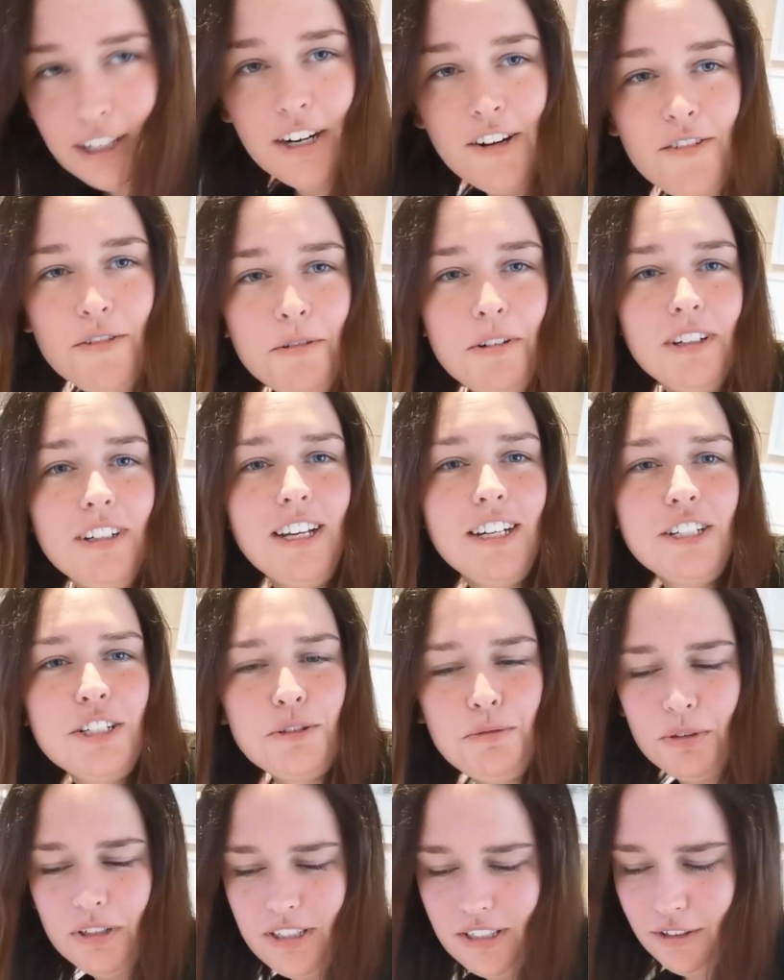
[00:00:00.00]
Hi everyone, I
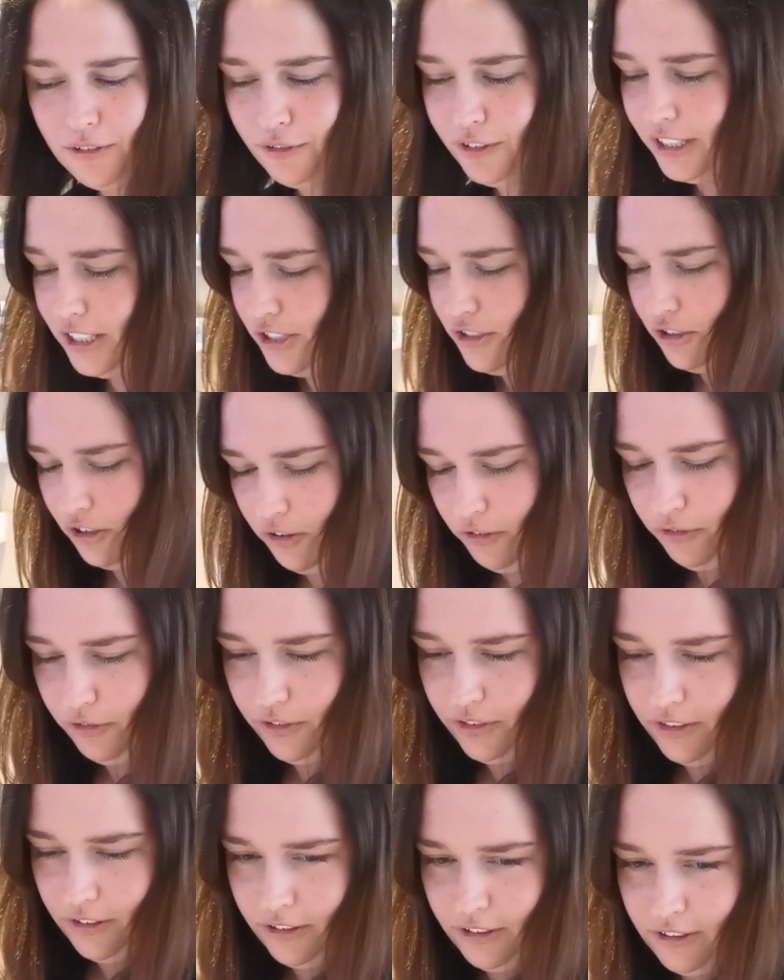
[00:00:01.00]
just wanted to finish
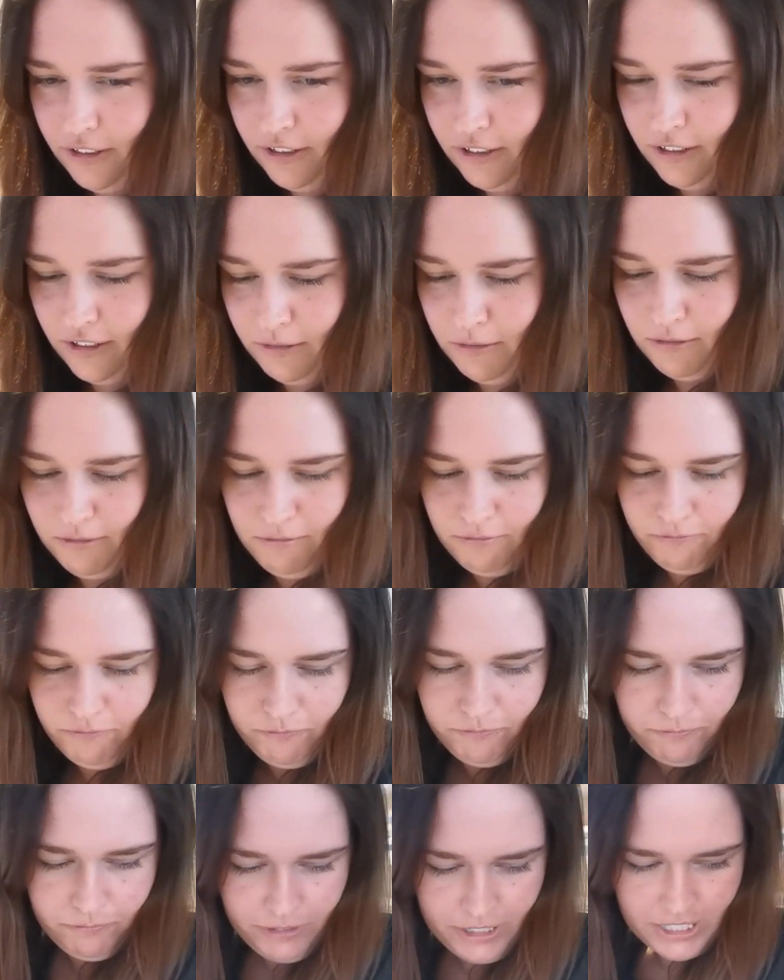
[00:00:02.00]
off the
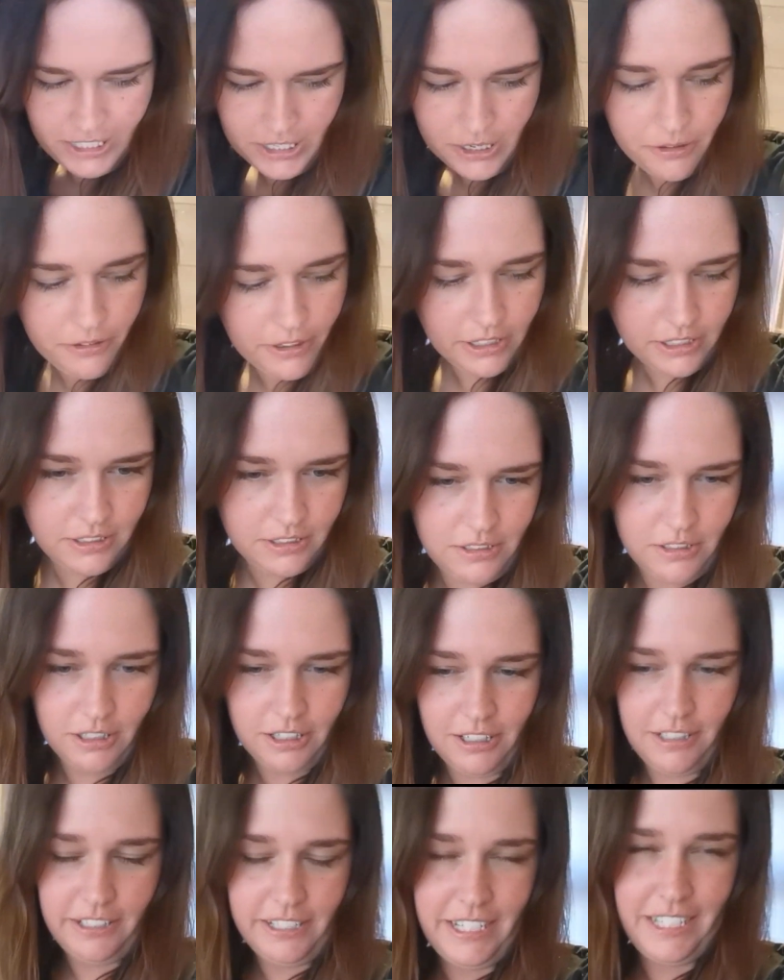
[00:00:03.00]
video that I
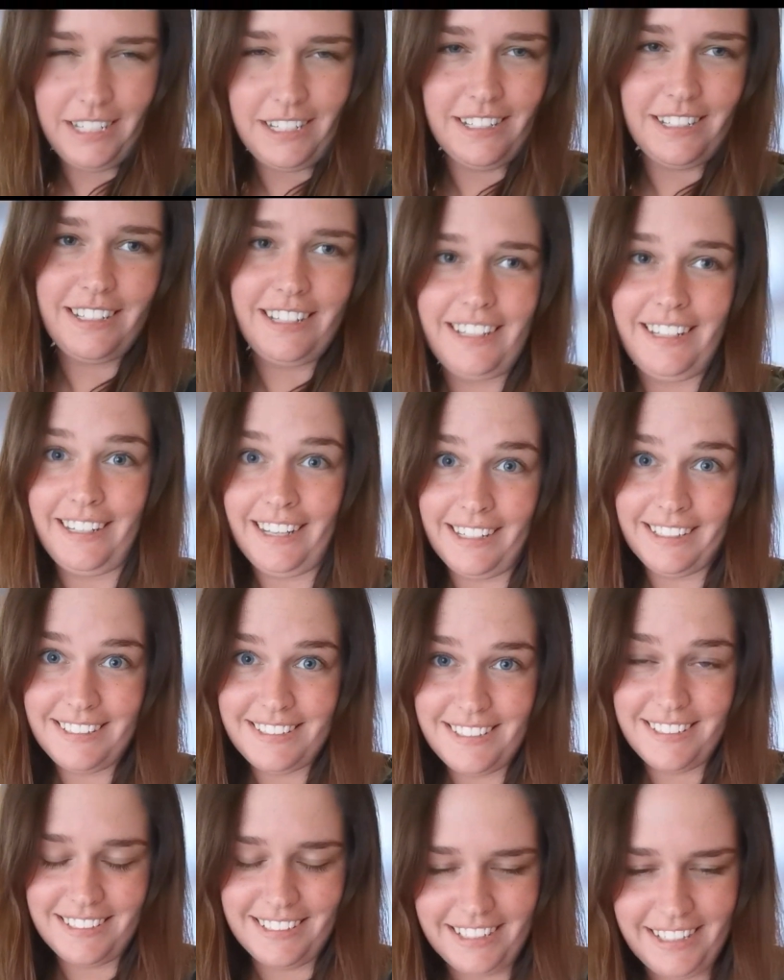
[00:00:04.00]
started
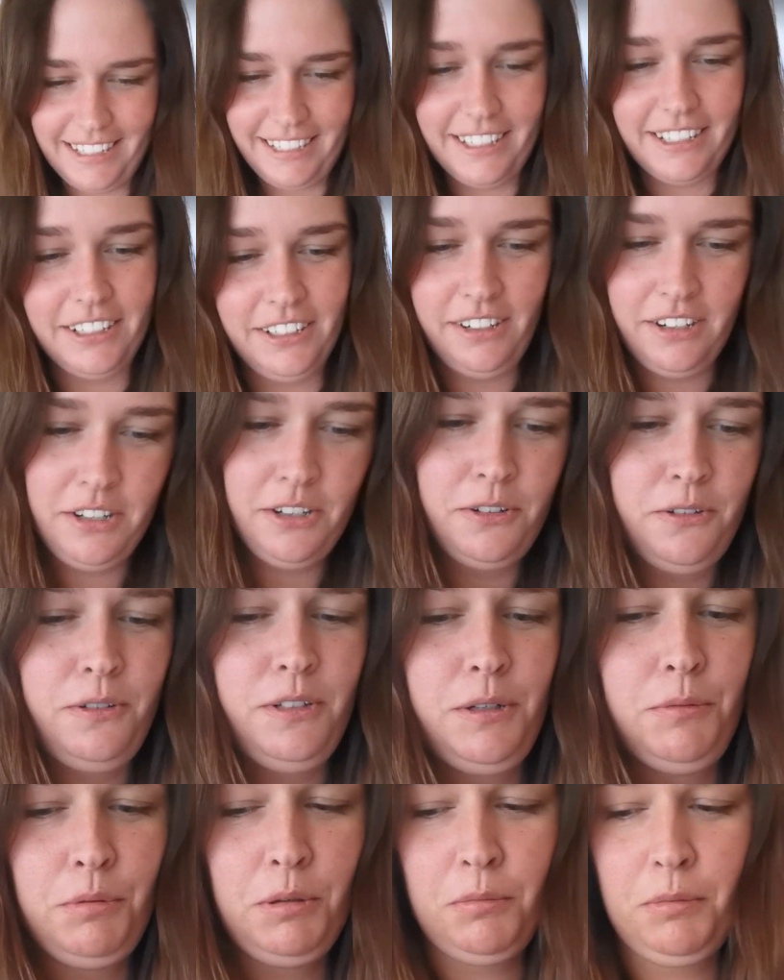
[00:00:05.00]
yesterday. I know
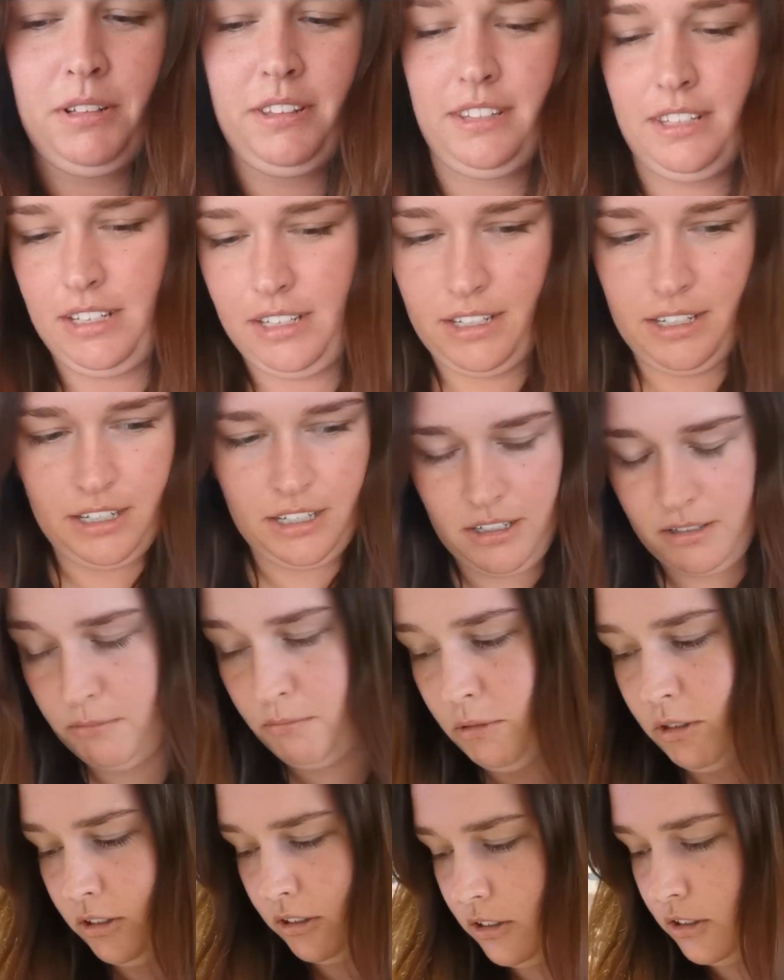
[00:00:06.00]
you're probably thinking,
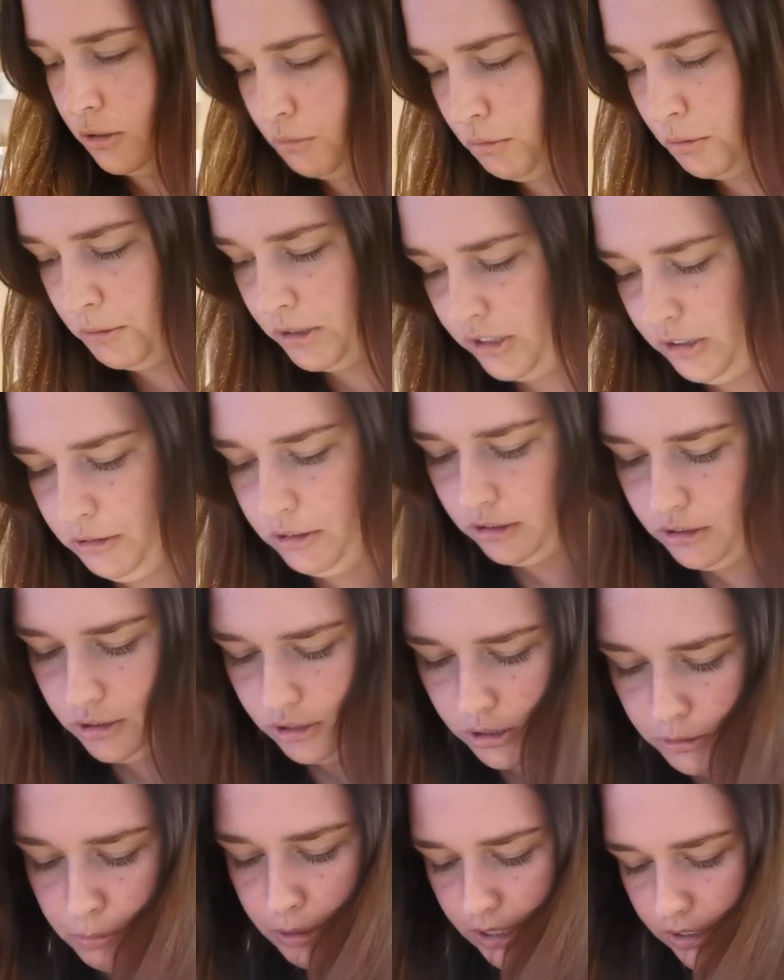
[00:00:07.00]
my god woman, you are
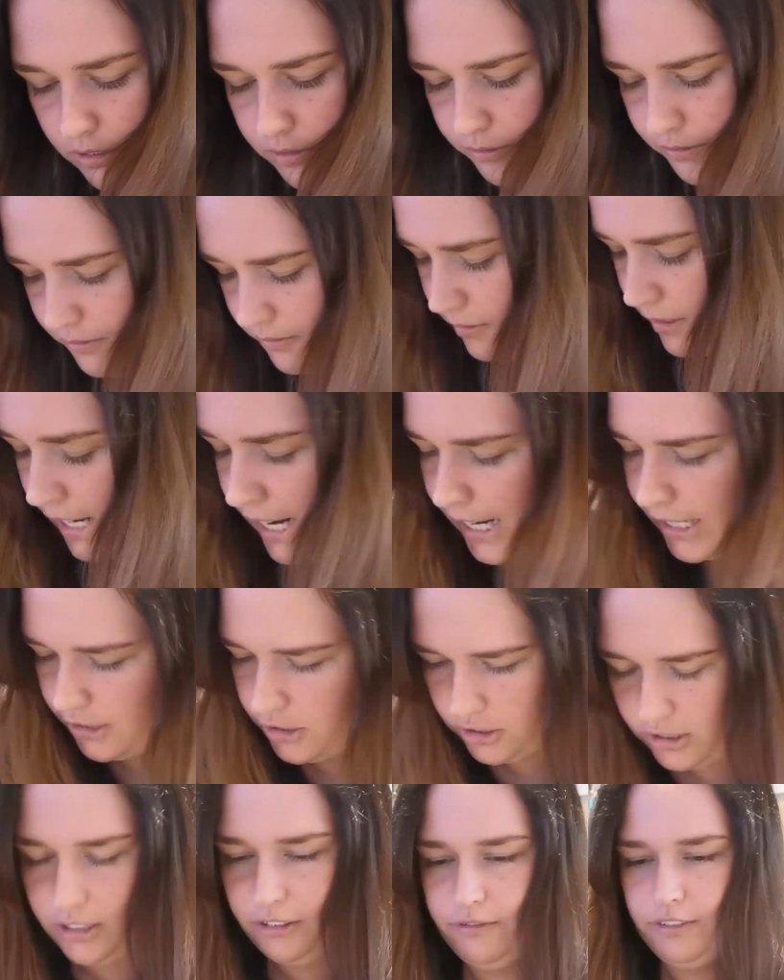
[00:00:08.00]
so bad at
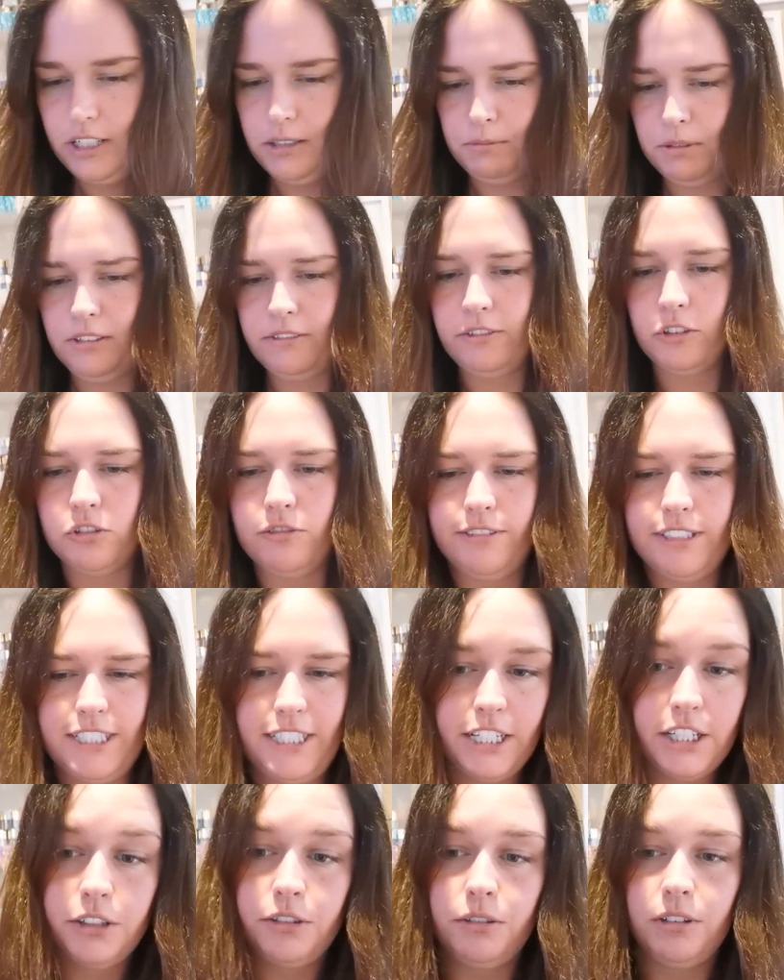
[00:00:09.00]
actually filming a full
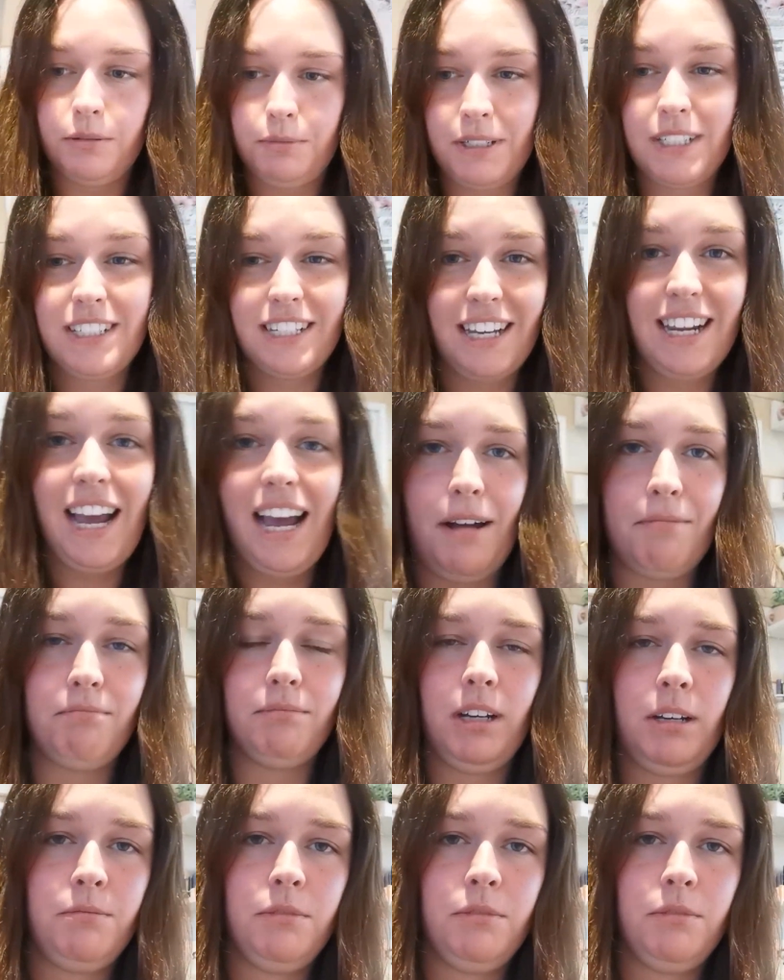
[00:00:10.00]
video, because I am.